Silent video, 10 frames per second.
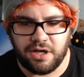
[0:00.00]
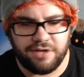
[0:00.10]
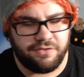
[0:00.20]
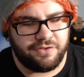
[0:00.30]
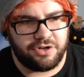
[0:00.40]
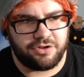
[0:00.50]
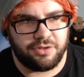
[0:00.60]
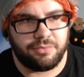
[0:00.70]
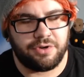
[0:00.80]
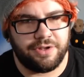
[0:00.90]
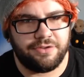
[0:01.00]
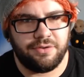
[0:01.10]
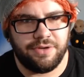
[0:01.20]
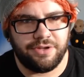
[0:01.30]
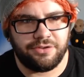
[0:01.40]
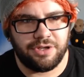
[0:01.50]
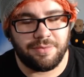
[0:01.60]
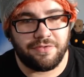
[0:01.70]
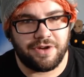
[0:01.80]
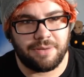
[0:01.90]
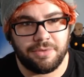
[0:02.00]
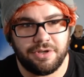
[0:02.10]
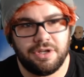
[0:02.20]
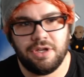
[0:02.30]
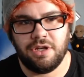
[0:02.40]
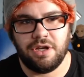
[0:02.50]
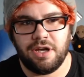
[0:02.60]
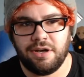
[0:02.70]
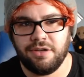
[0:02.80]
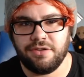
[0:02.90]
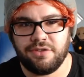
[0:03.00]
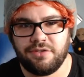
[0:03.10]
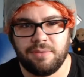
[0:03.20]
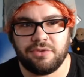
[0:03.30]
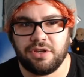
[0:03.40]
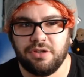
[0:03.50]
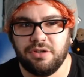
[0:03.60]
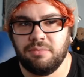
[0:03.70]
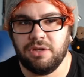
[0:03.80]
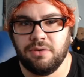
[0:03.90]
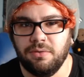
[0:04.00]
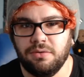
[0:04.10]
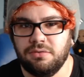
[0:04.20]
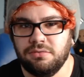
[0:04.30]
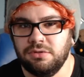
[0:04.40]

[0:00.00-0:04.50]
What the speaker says: I never finished all the Borderlands 2 DLC, to be fair, but I don't know. This seems like it could be cool.